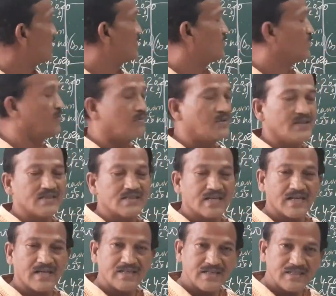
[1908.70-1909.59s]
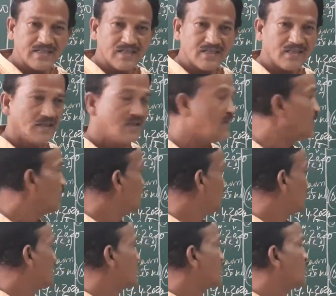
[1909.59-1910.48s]
receivable is credited
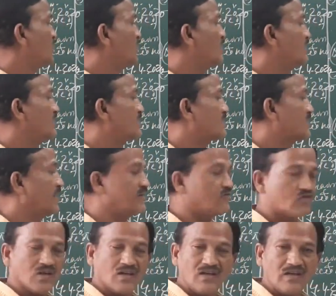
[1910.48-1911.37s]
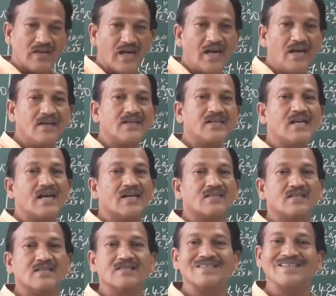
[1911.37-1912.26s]
because bill is cancelled and
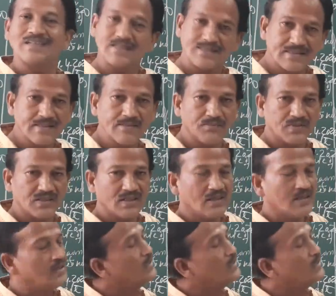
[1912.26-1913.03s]
cash is received.